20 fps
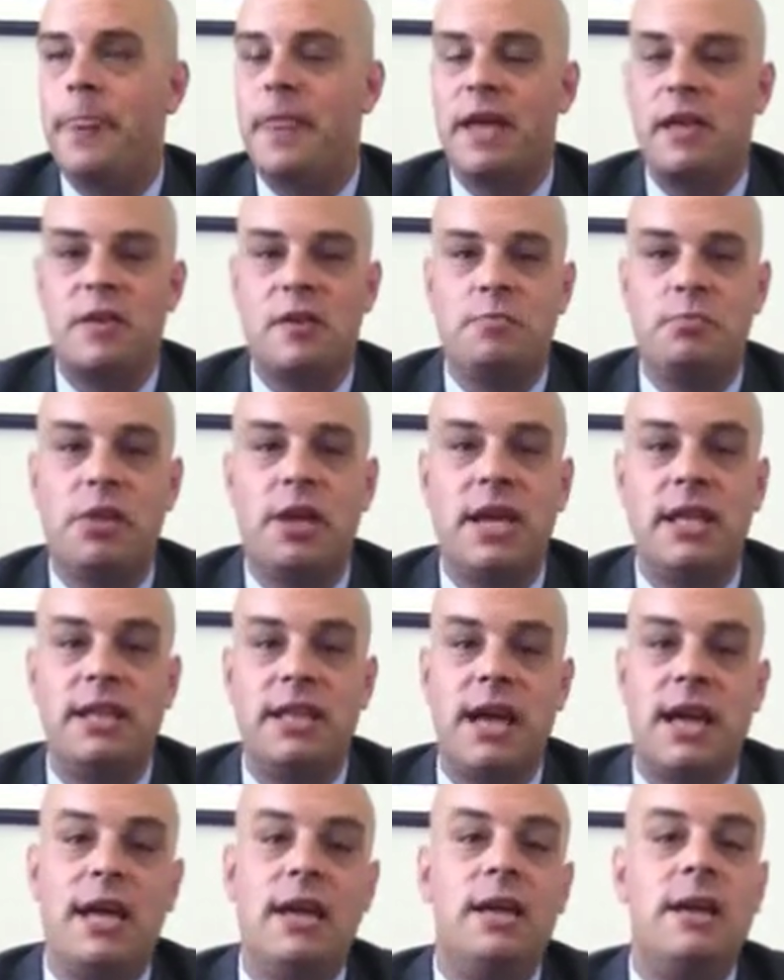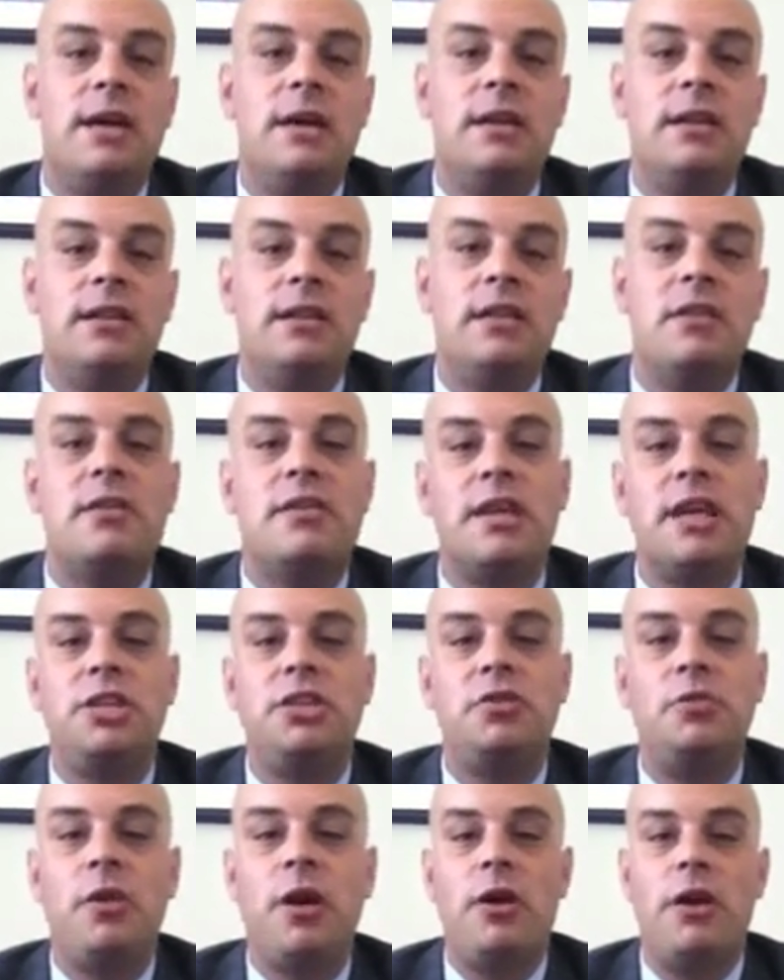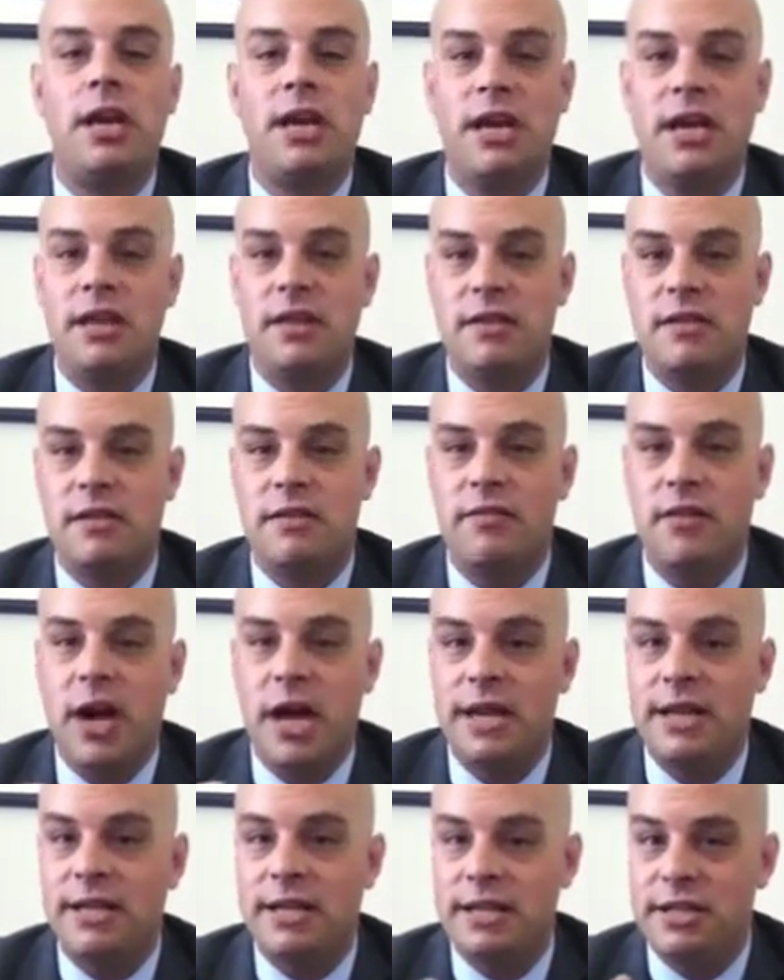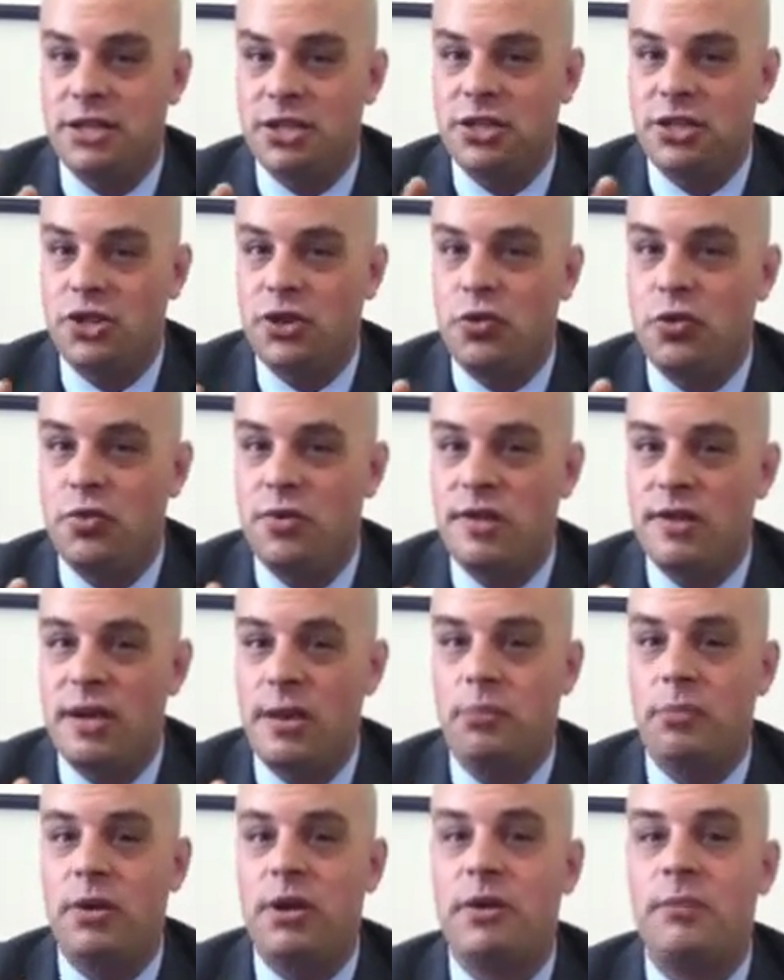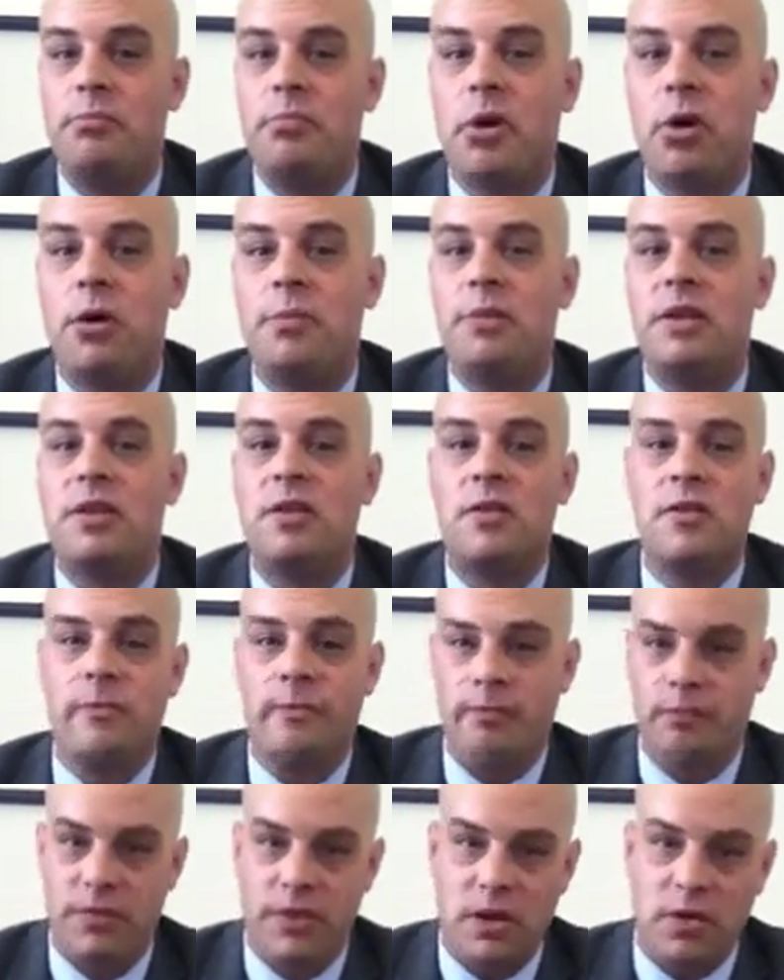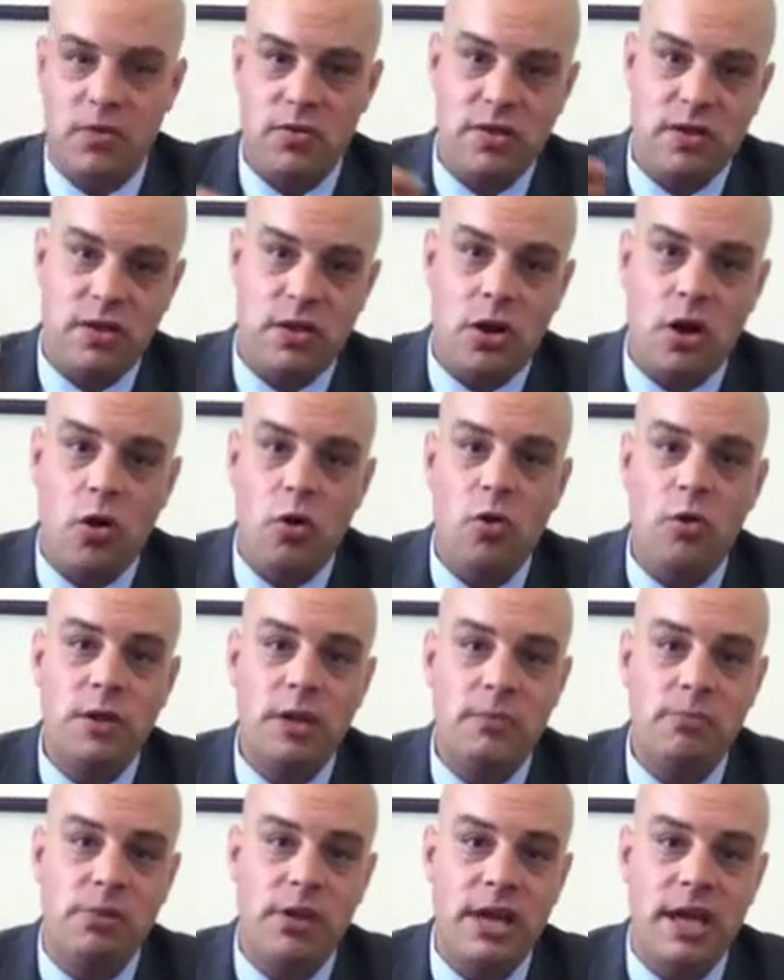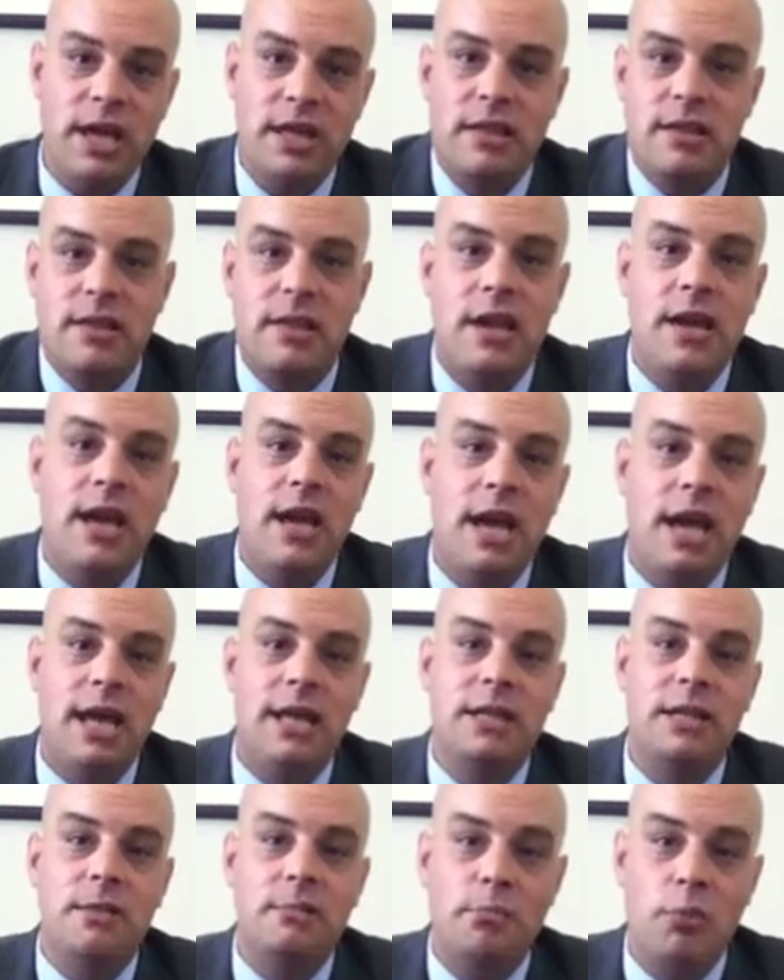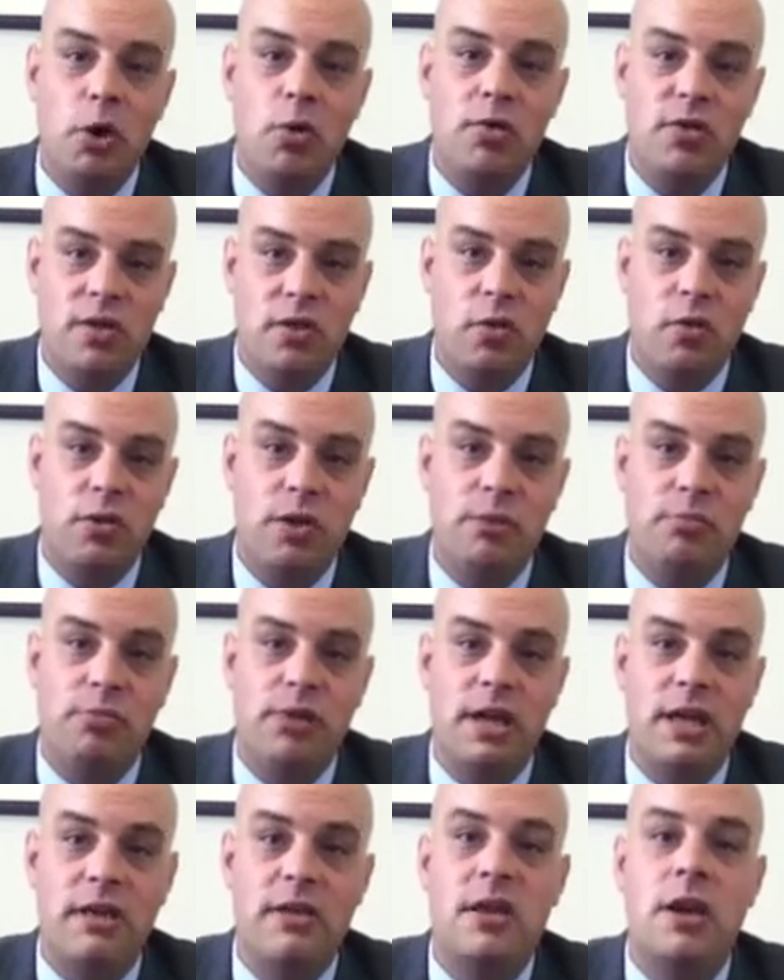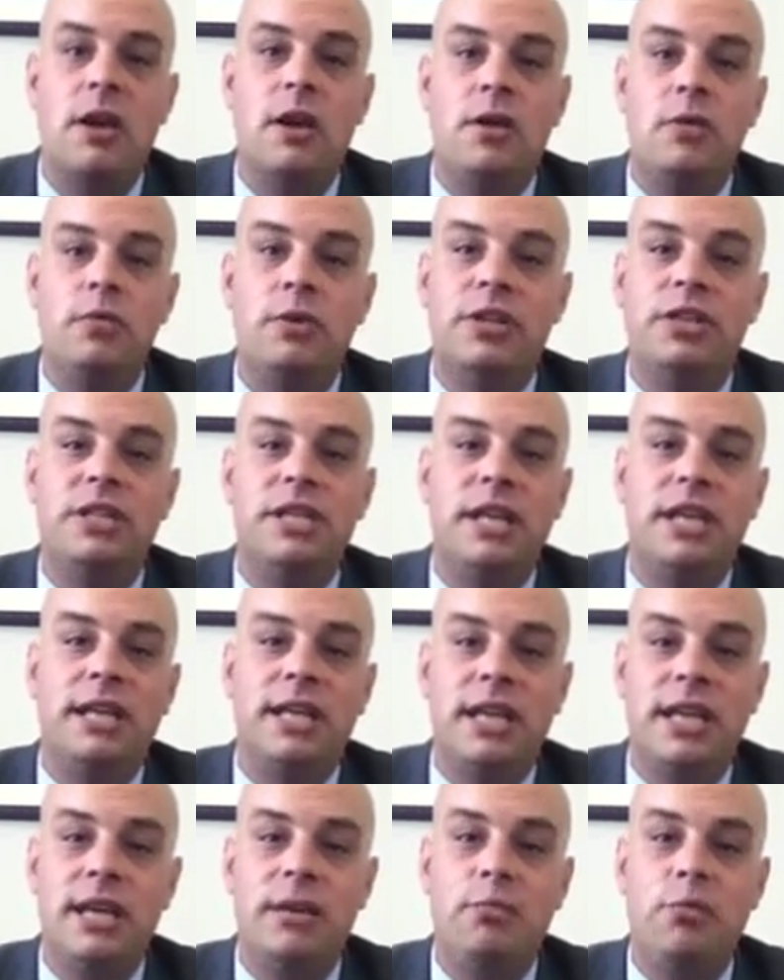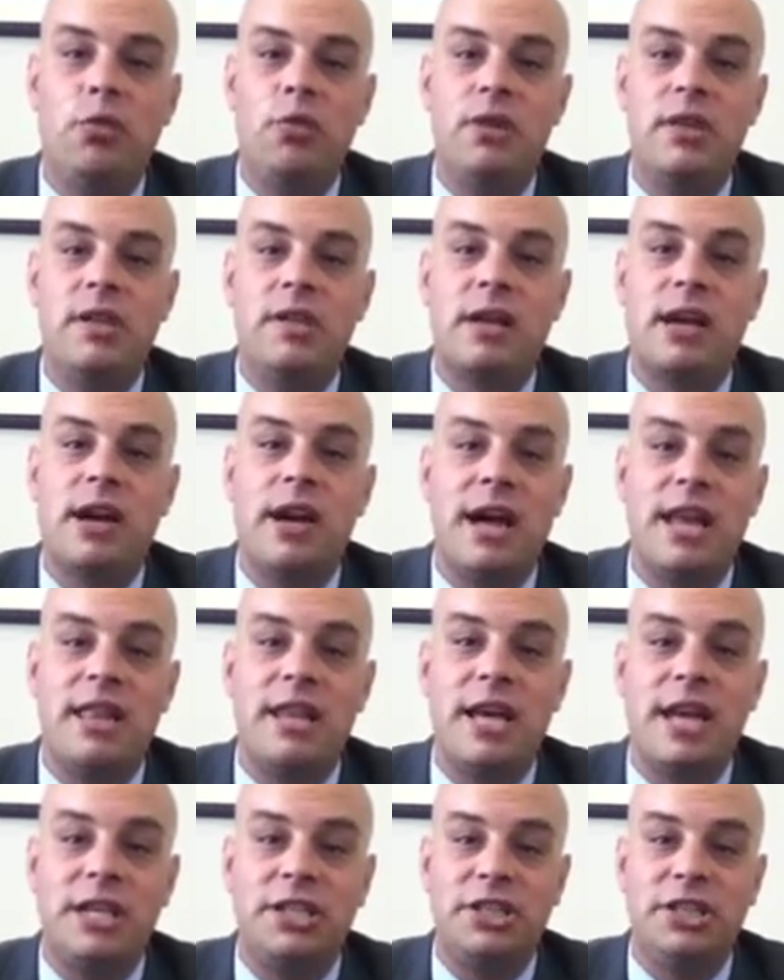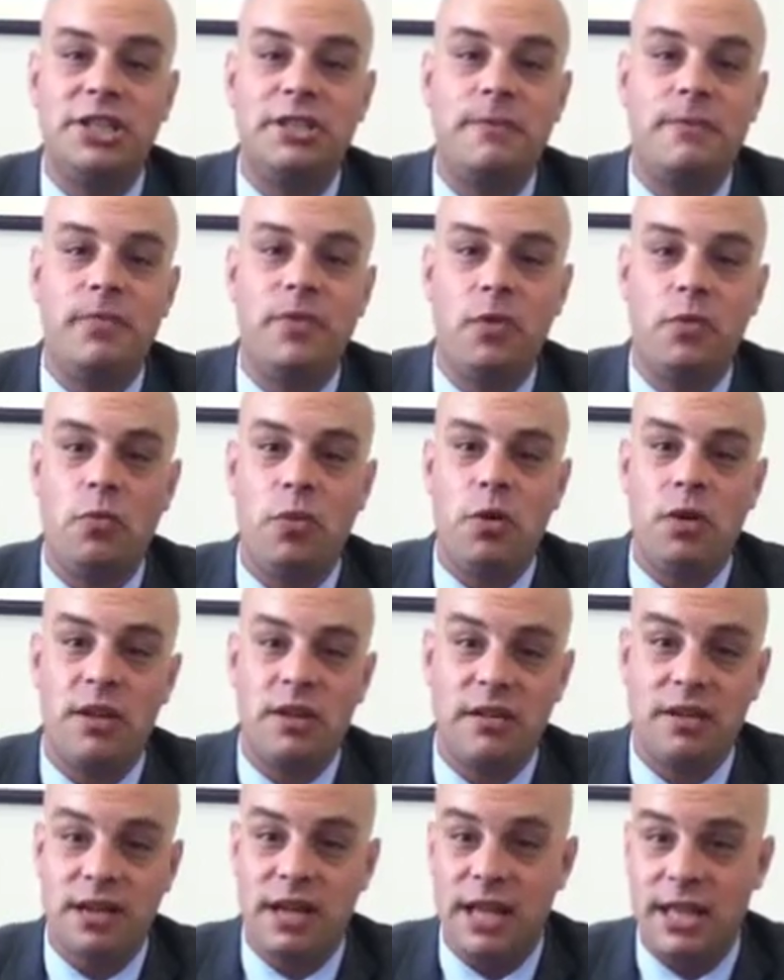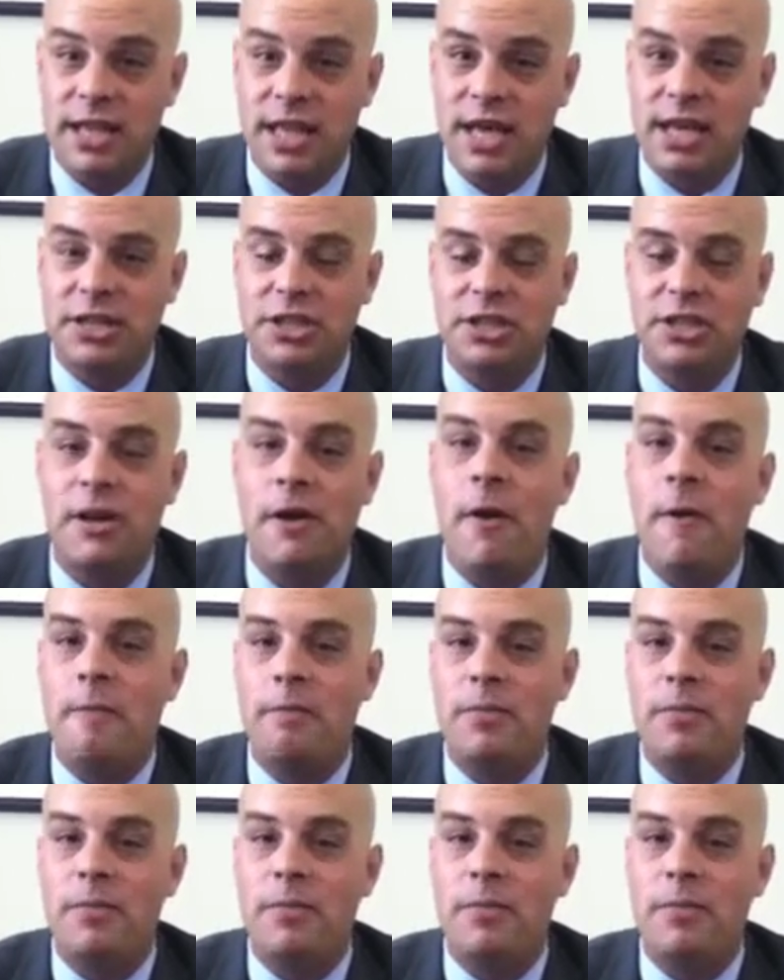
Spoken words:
explain that the sanctuary is divided into 2 separate compartments. There's the holy place and the most holy place, which in the Hebrew is Kadesh. The word is Kadesh.